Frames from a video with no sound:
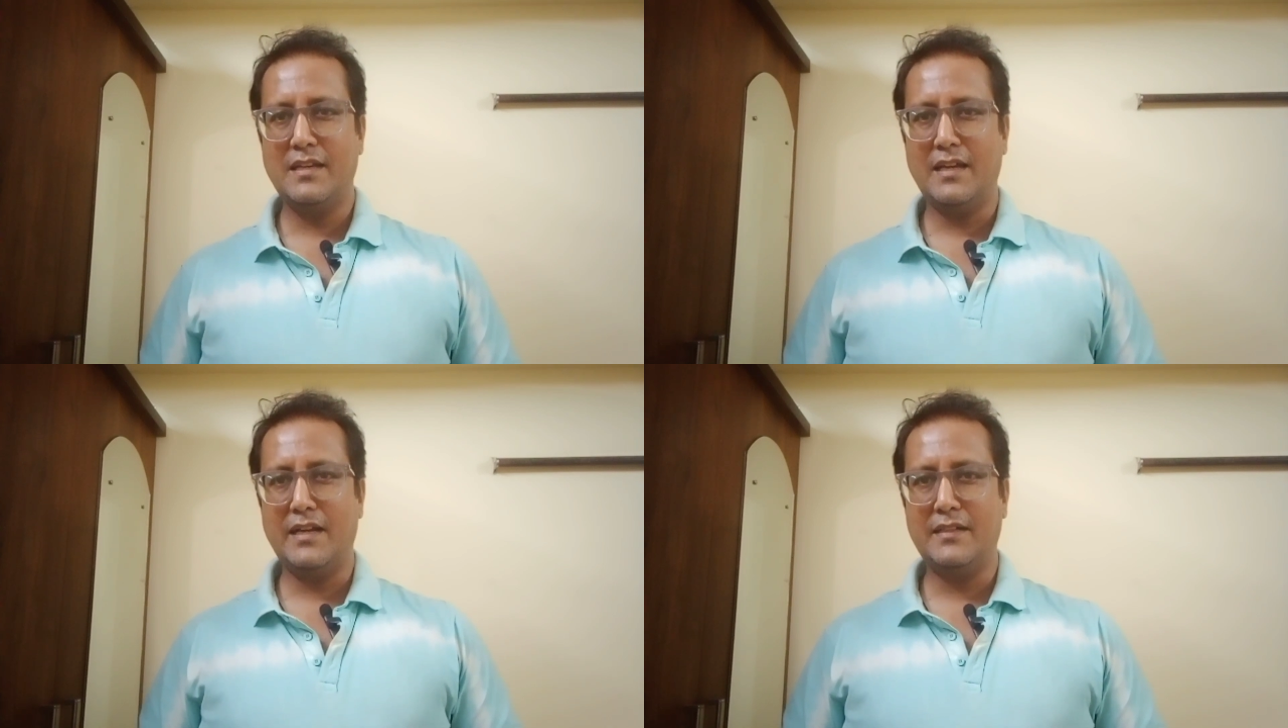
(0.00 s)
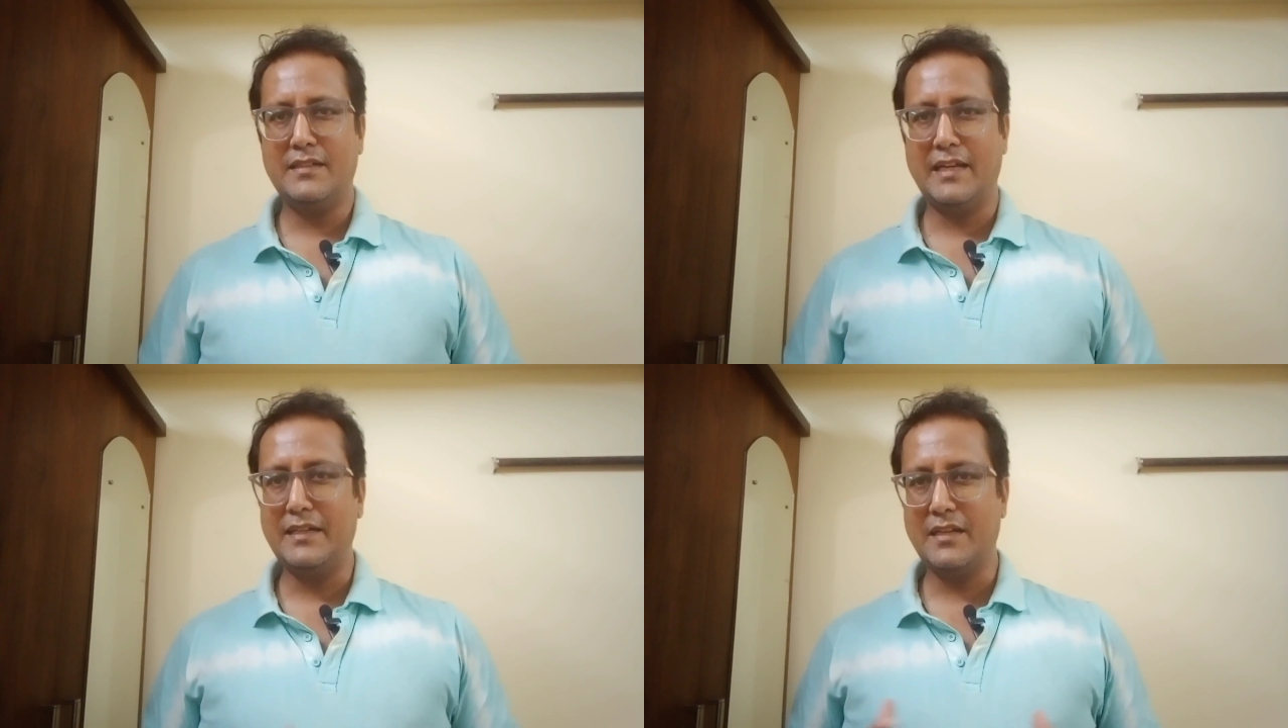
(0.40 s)
and
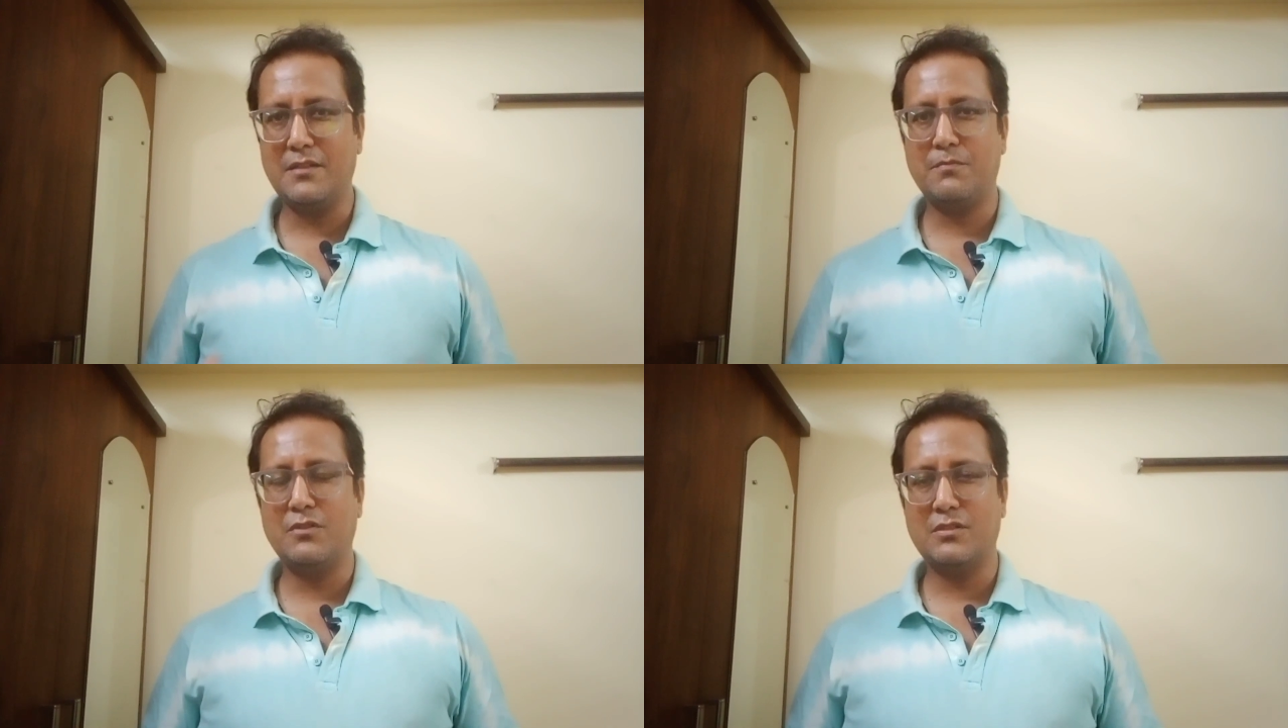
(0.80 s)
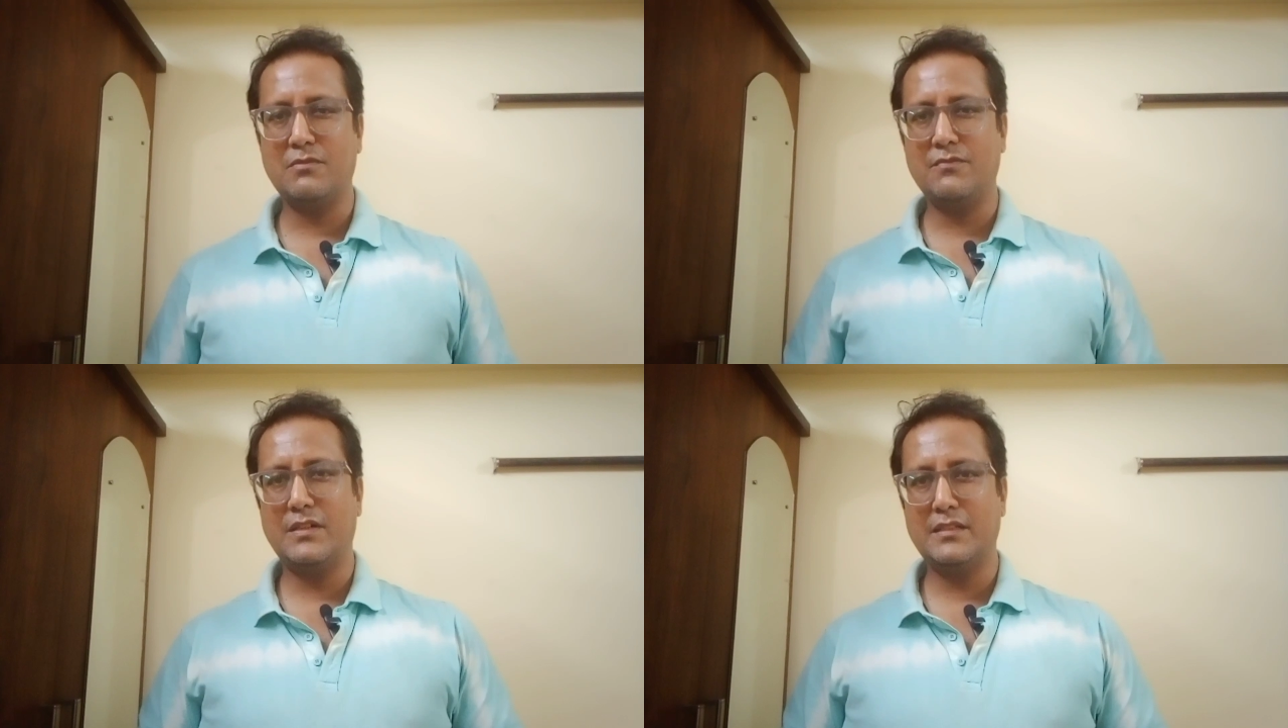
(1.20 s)
any
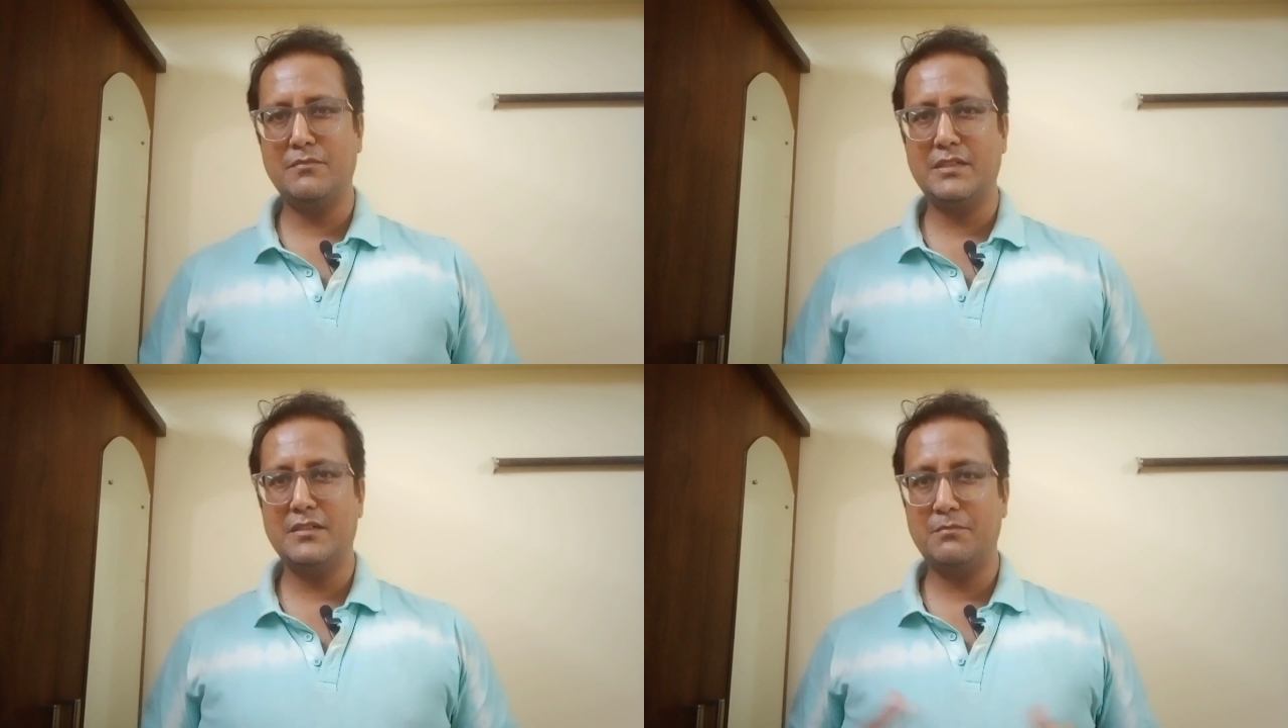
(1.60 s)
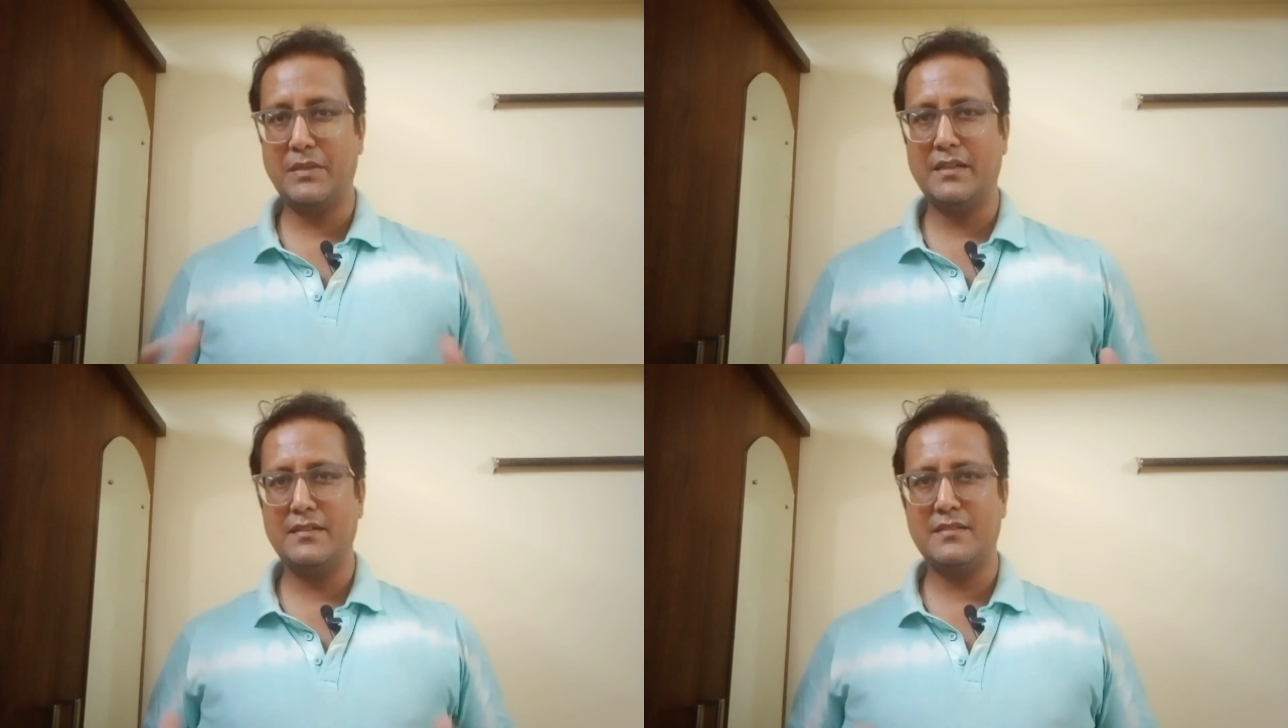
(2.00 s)
responsible father, mother,
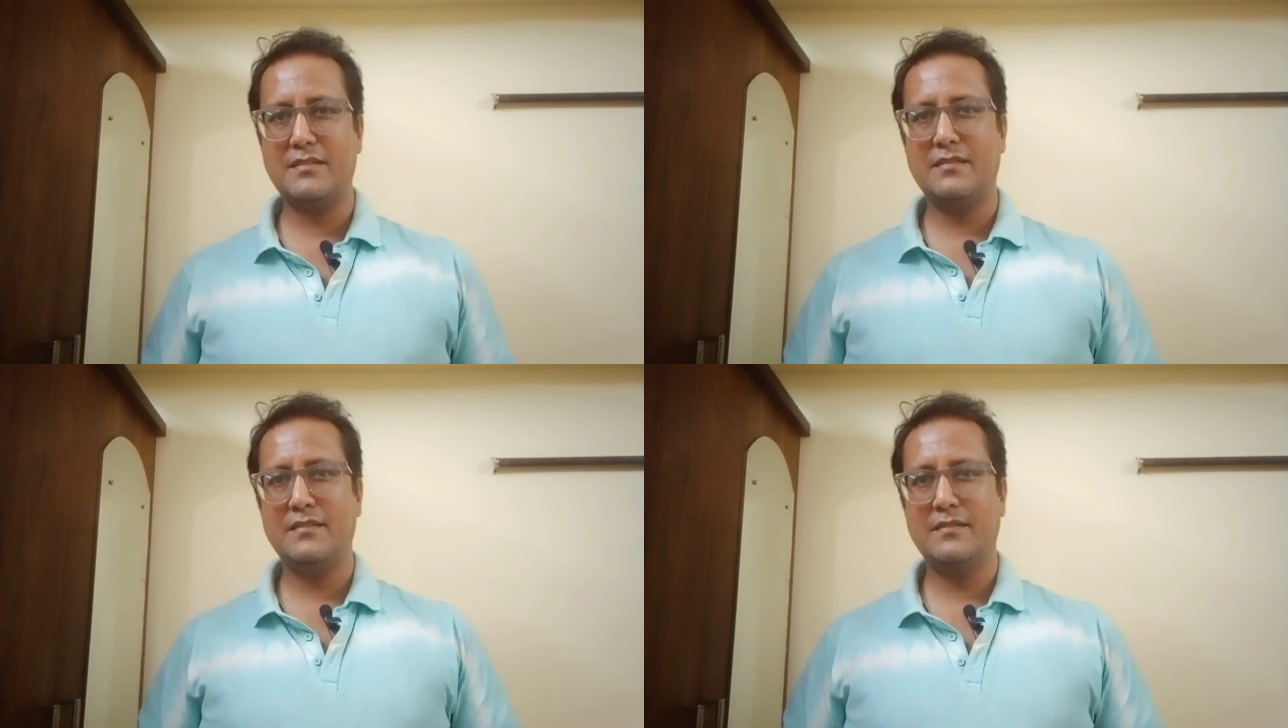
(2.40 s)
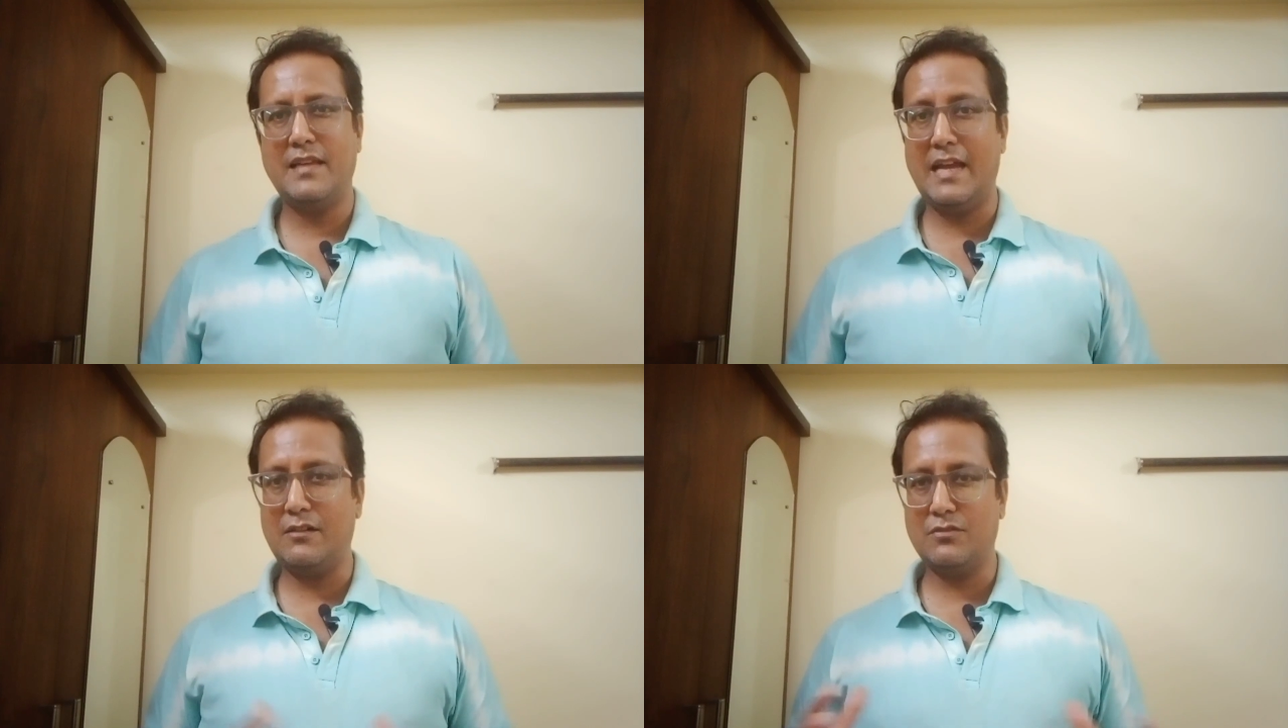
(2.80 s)
parents
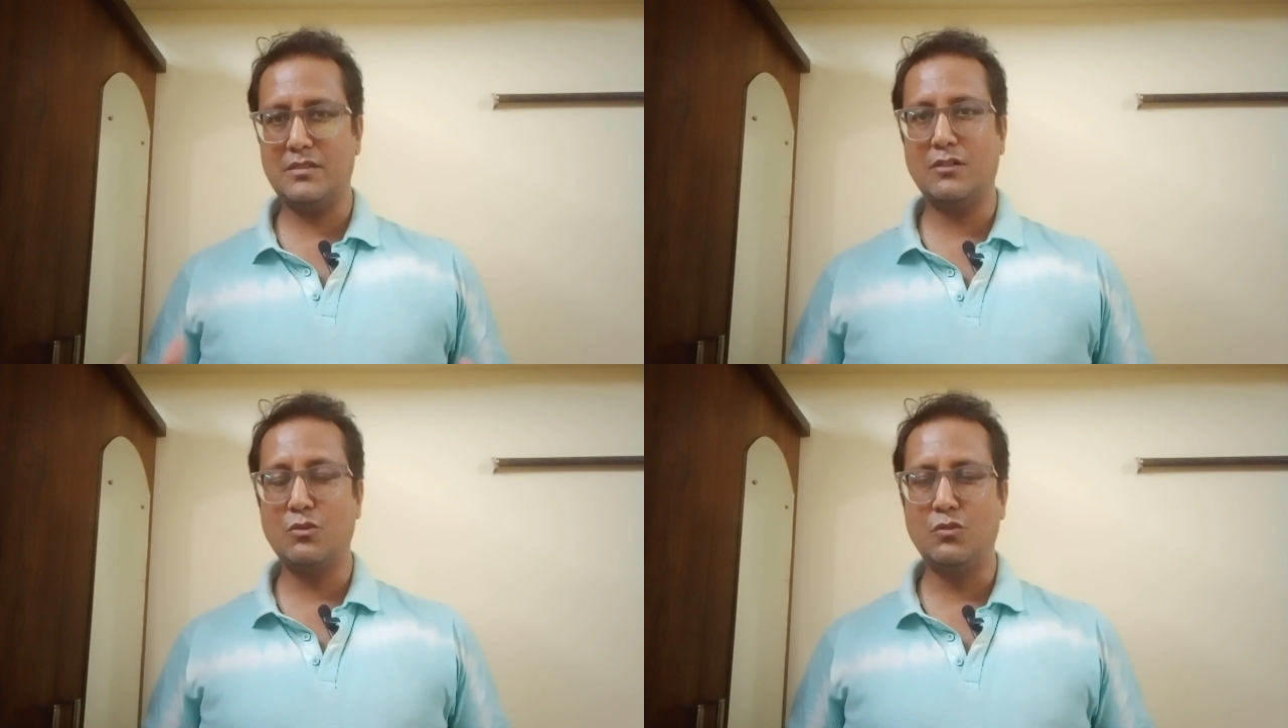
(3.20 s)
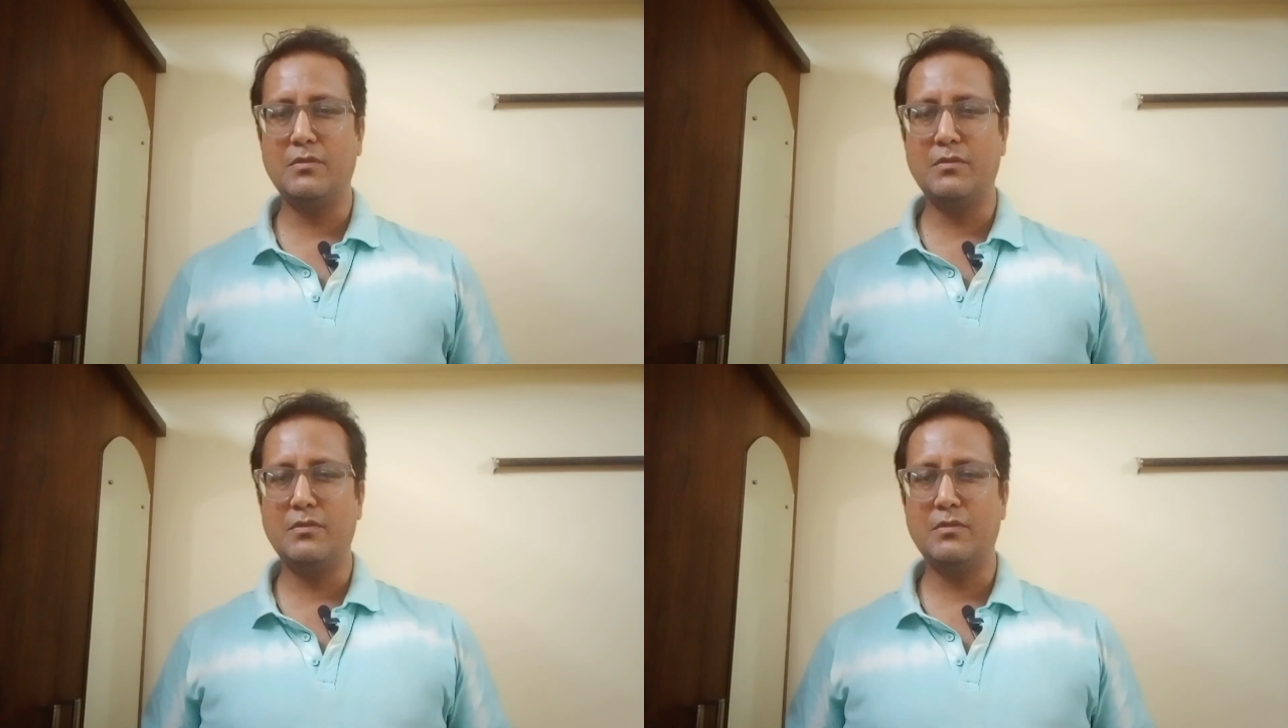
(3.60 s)
across the globe,